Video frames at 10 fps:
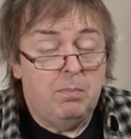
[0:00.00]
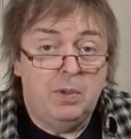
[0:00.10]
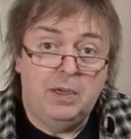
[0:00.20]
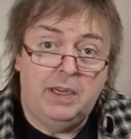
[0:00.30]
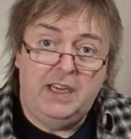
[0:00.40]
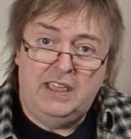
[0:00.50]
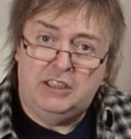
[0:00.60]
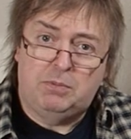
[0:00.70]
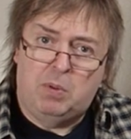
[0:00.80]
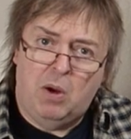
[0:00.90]
but
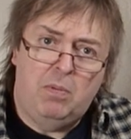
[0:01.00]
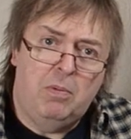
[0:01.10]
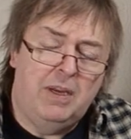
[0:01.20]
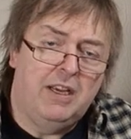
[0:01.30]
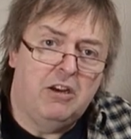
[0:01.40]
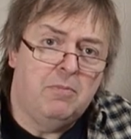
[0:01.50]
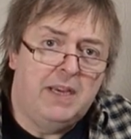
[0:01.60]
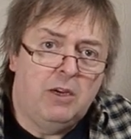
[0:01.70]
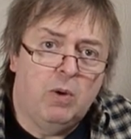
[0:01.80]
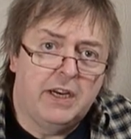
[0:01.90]
it's probably going to
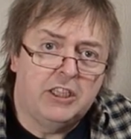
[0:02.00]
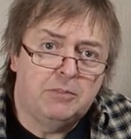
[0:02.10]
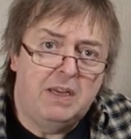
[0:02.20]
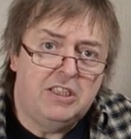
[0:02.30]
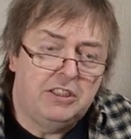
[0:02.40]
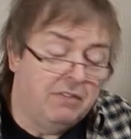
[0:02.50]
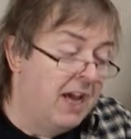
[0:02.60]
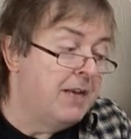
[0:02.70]
be quite expensive.